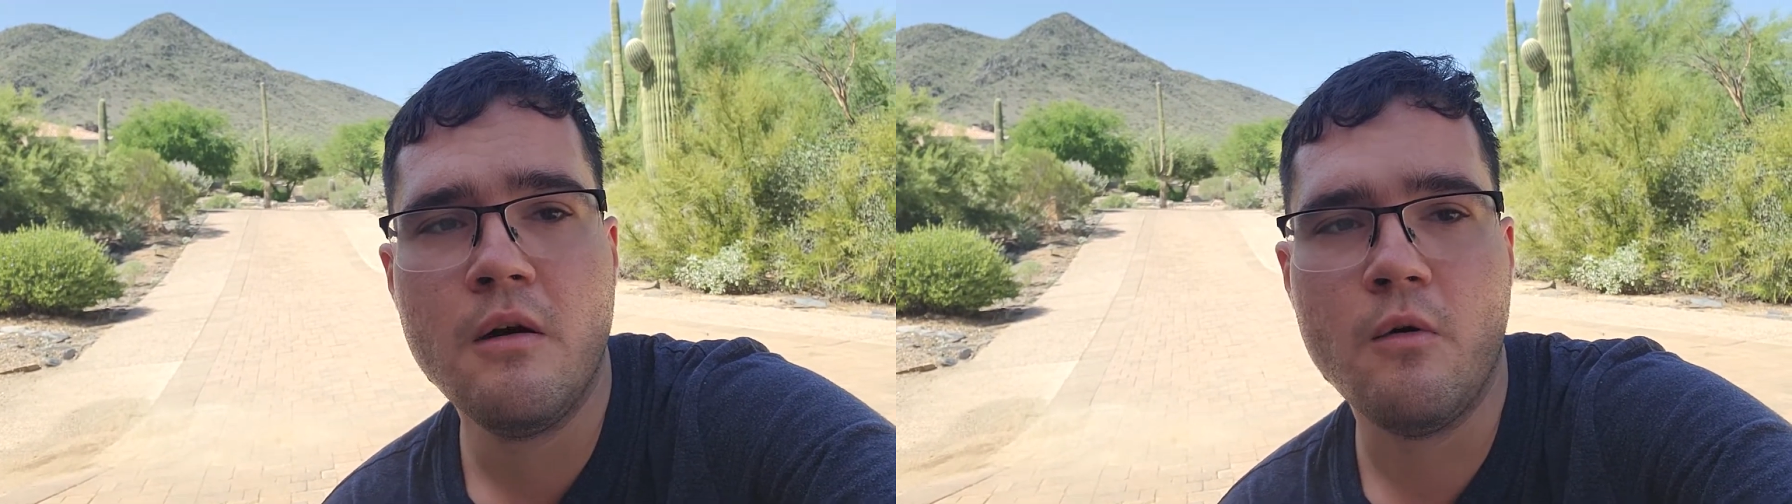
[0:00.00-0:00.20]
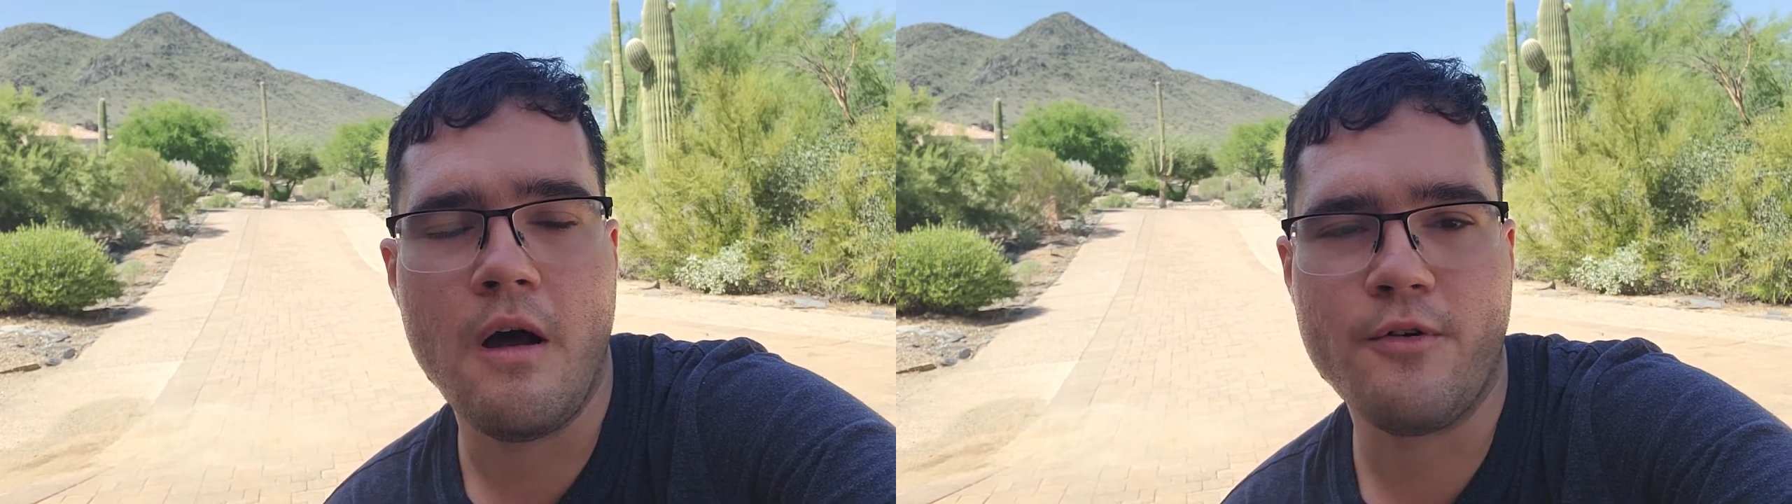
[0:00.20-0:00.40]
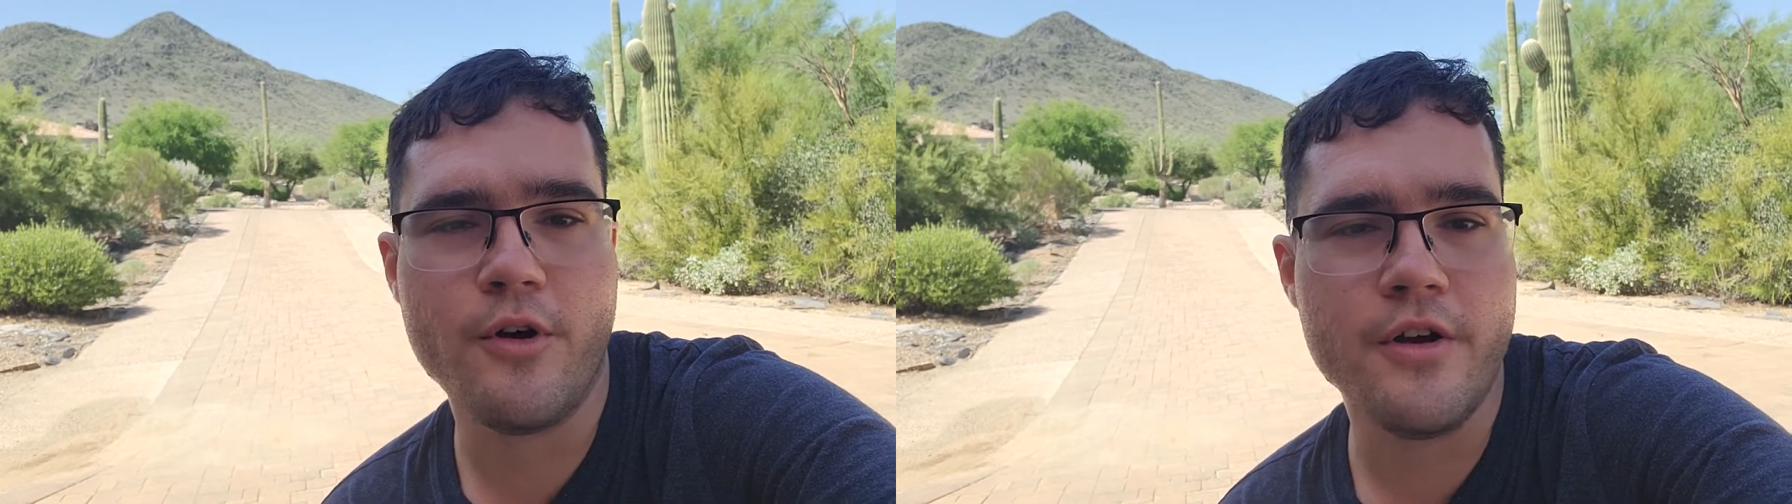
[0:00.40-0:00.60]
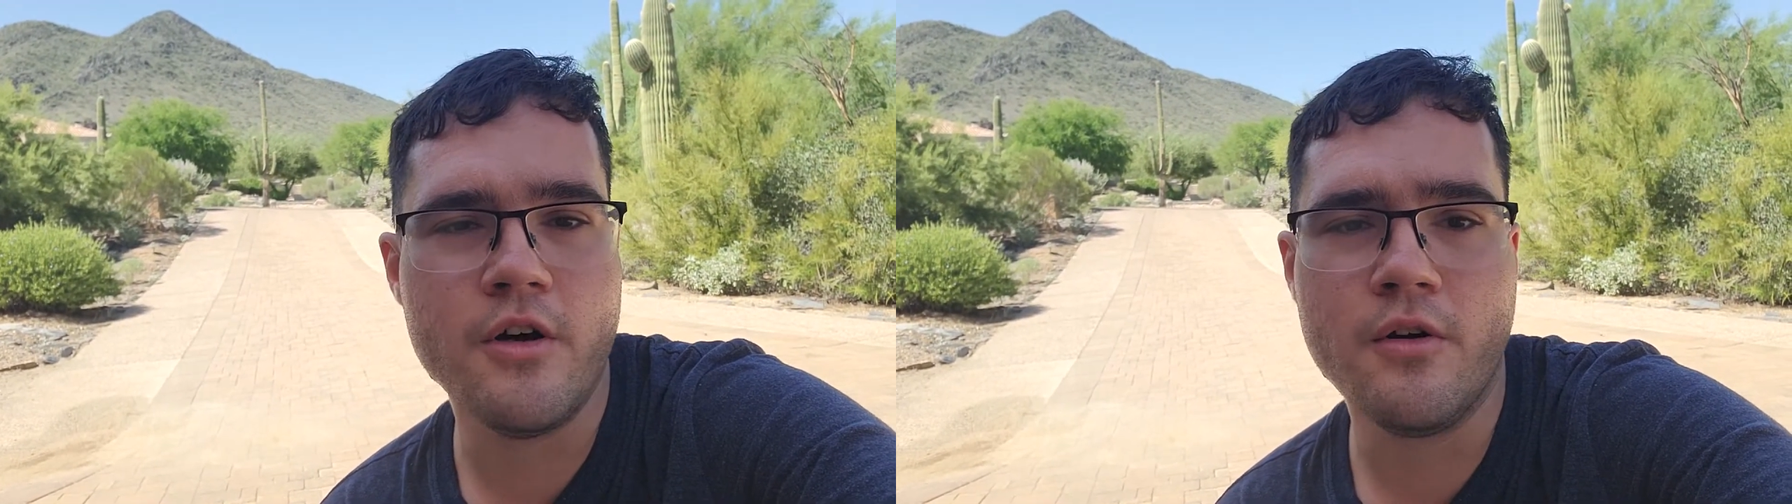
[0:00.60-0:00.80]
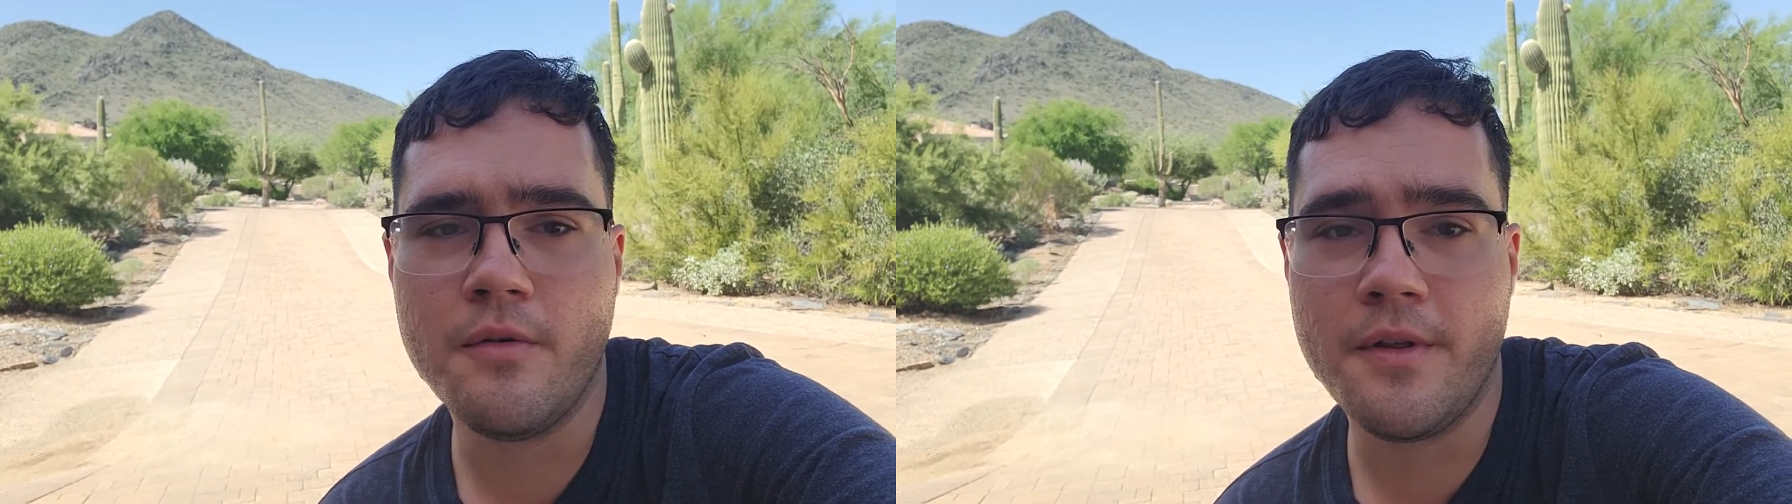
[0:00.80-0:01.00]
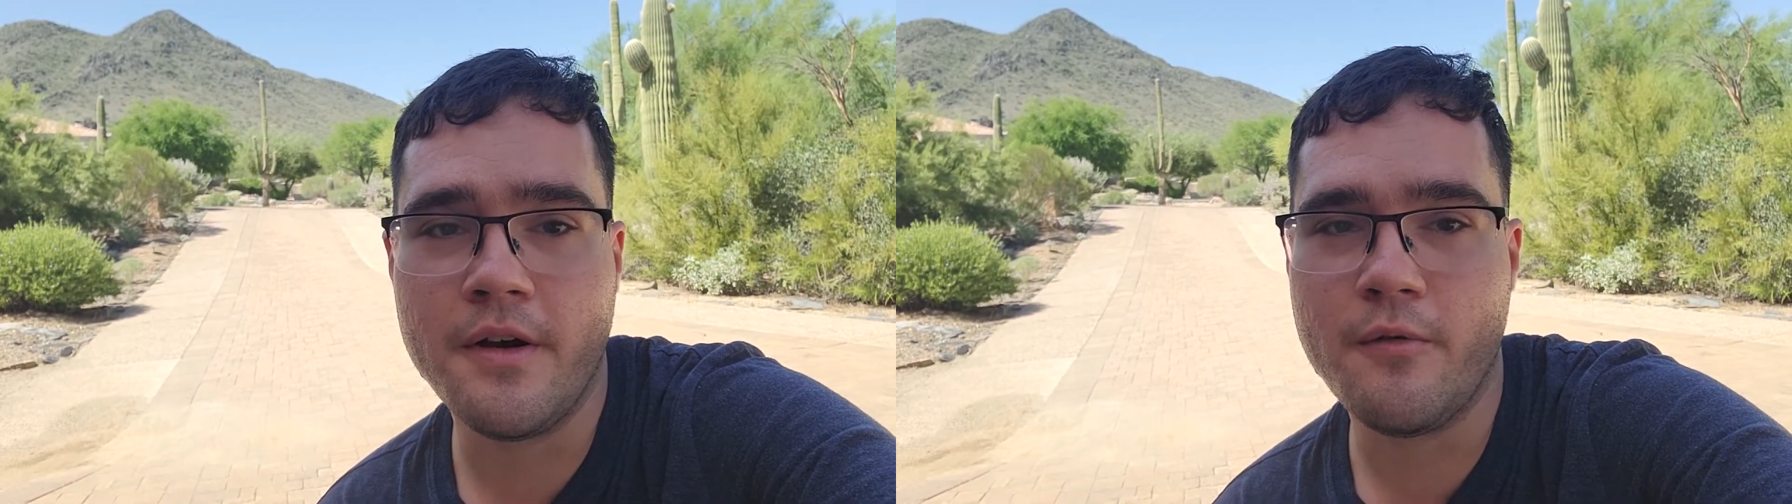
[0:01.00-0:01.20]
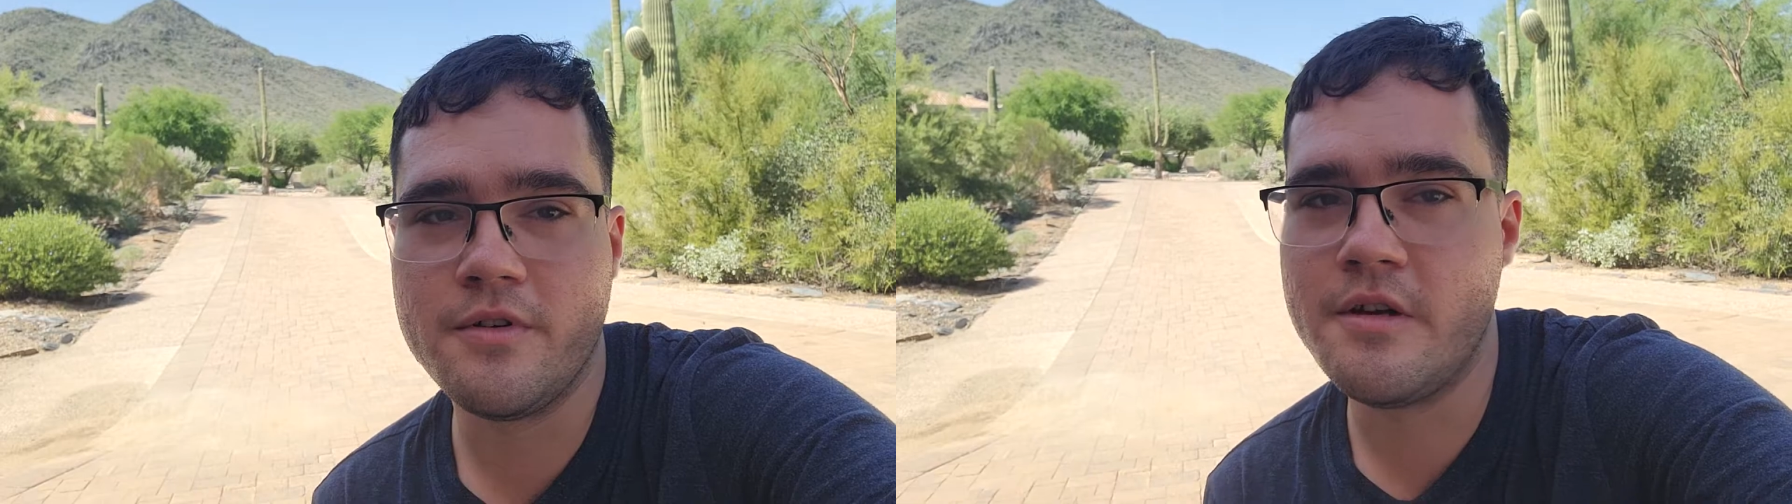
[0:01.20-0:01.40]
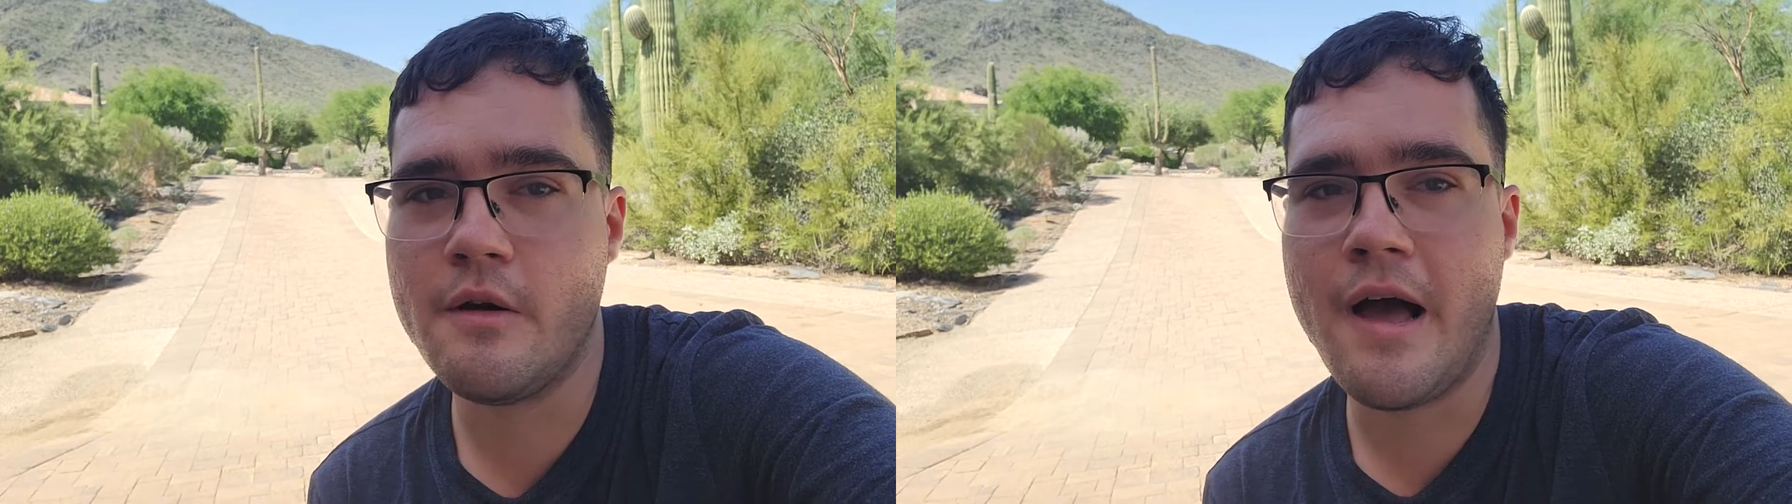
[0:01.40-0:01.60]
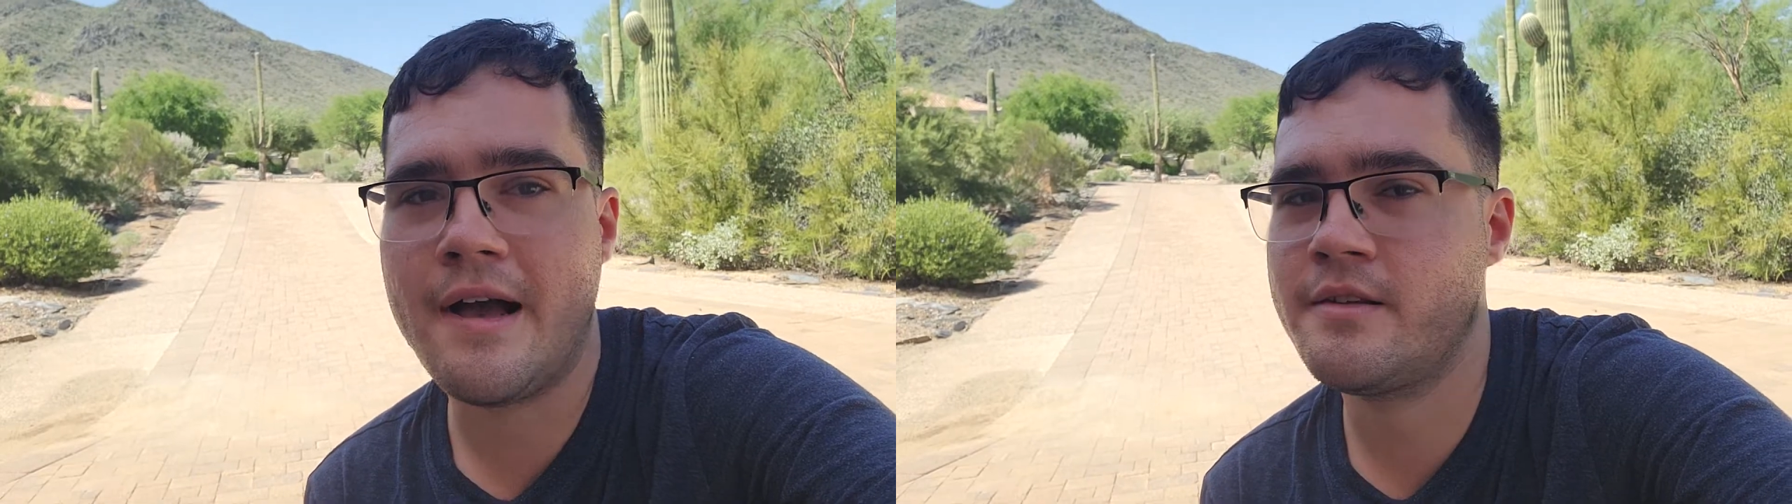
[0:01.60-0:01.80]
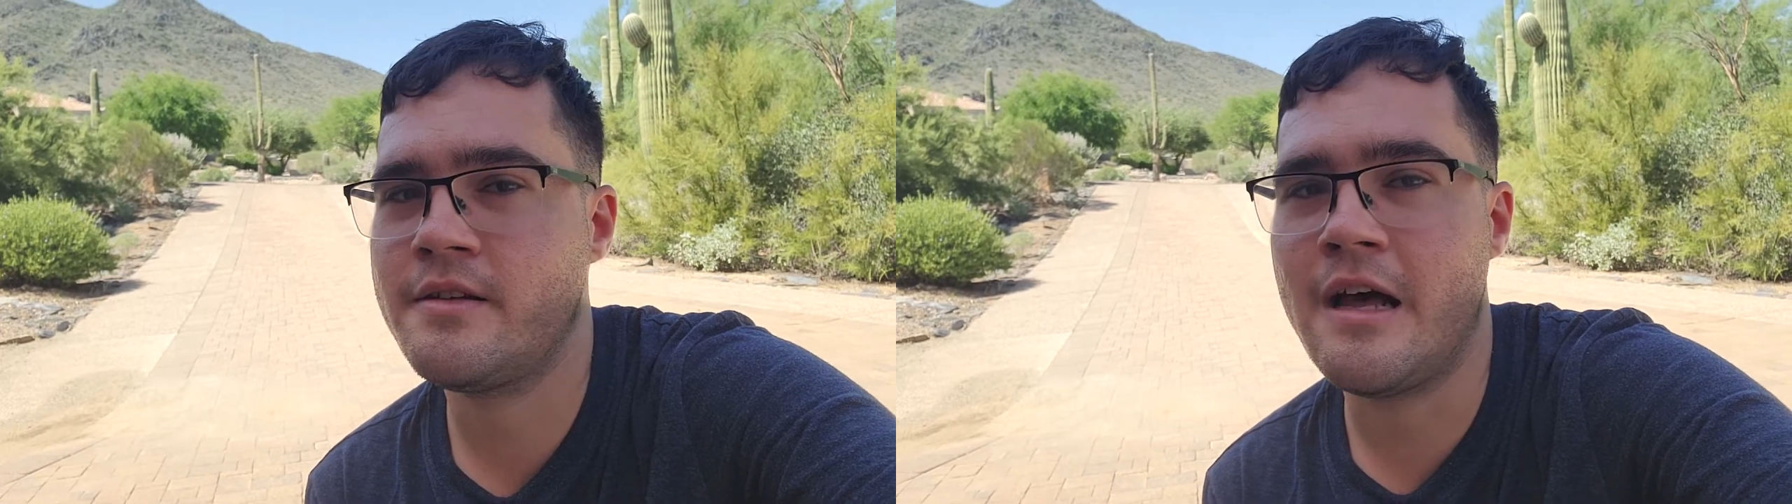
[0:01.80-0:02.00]
well, everyone knew that it was no
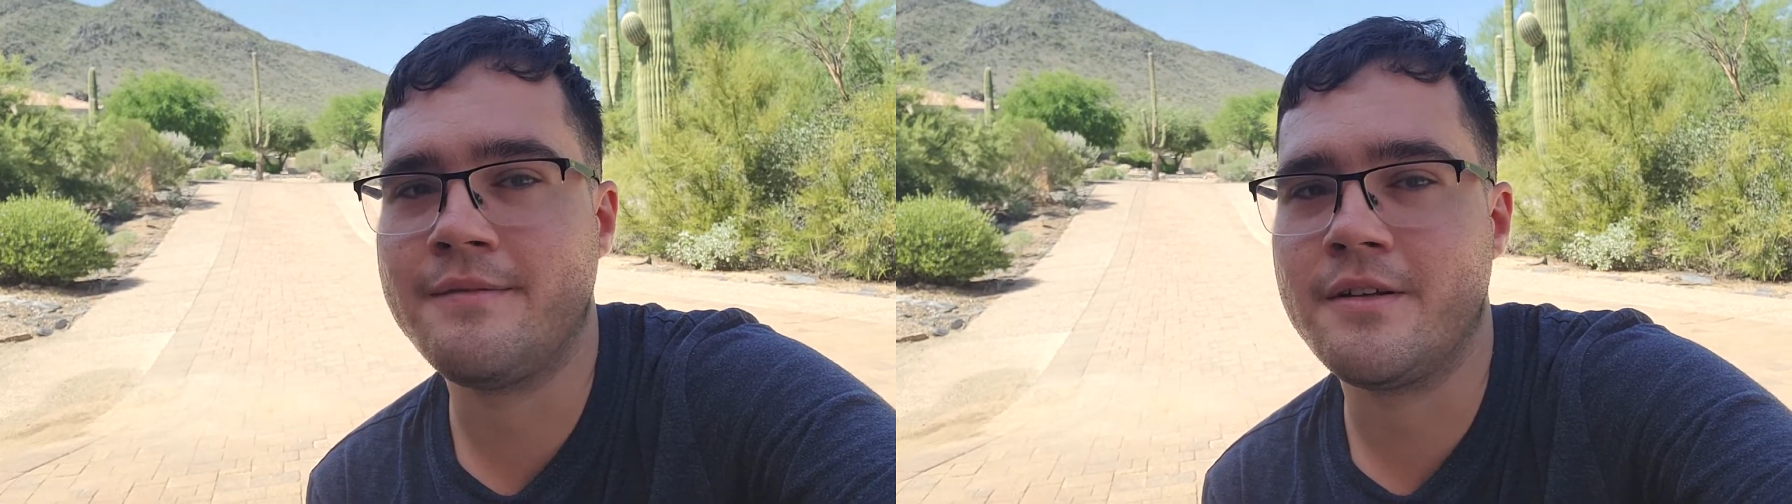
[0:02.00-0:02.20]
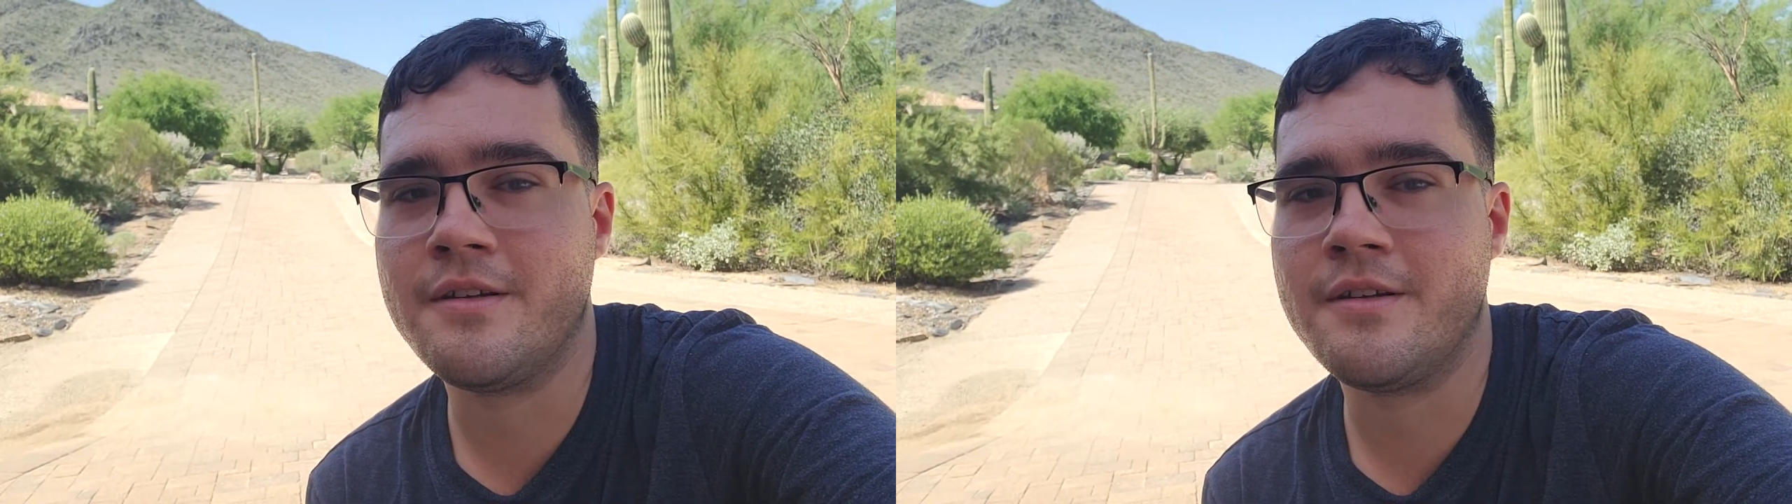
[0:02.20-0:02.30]
accident after